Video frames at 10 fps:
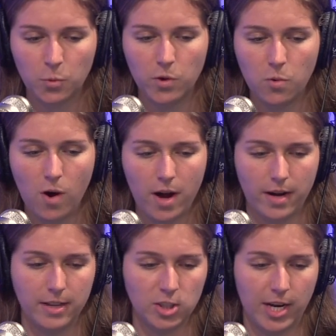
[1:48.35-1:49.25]
we want
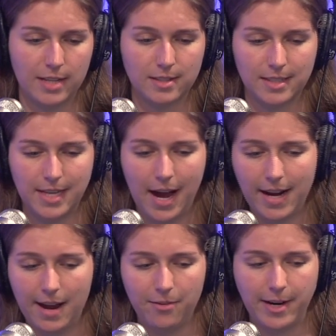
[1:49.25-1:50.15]
a chance to dot
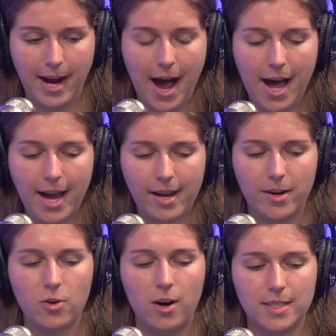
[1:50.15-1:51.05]
every I
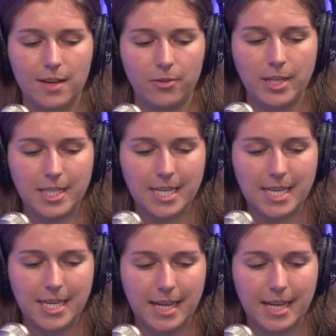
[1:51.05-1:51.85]
and cross every T